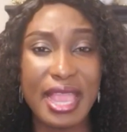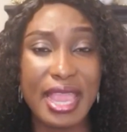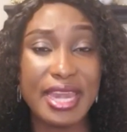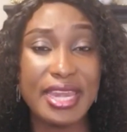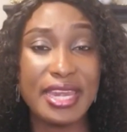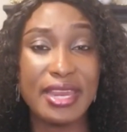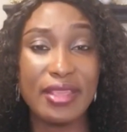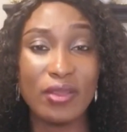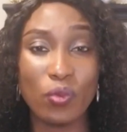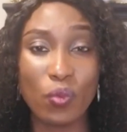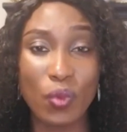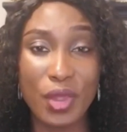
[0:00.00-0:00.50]

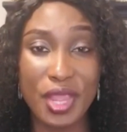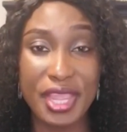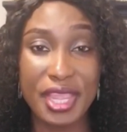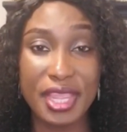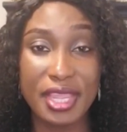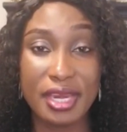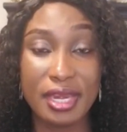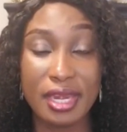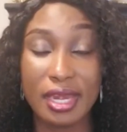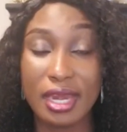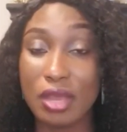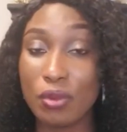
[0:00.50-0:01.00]
in a
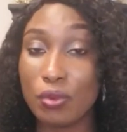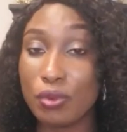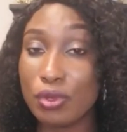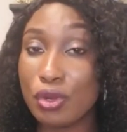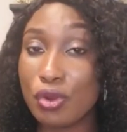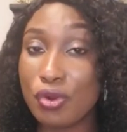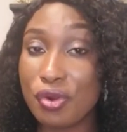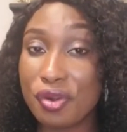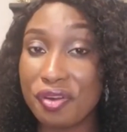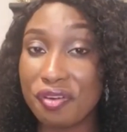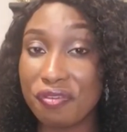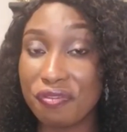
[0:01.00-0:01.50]
way that will
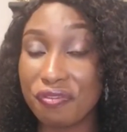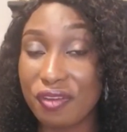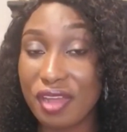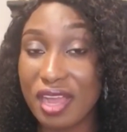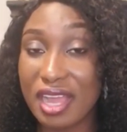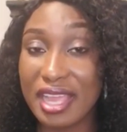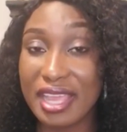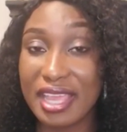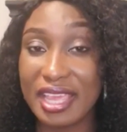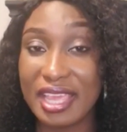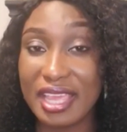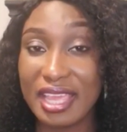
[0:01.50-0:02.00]

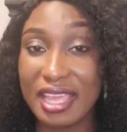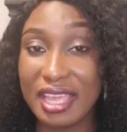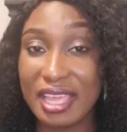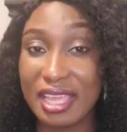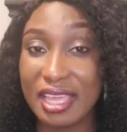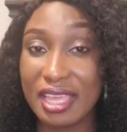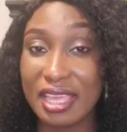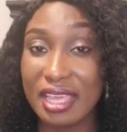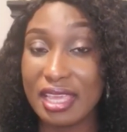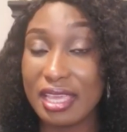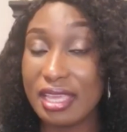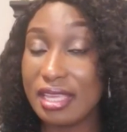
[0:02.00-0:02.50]
glorify
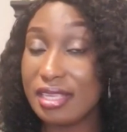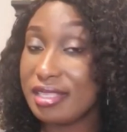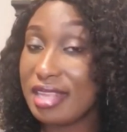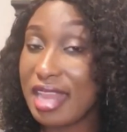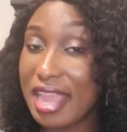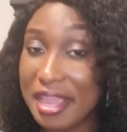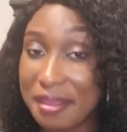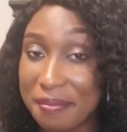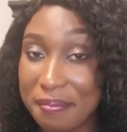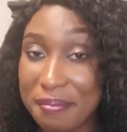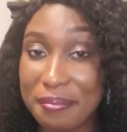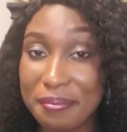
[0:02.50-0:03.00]
His
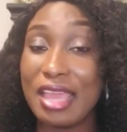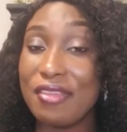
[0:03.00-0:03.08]
name.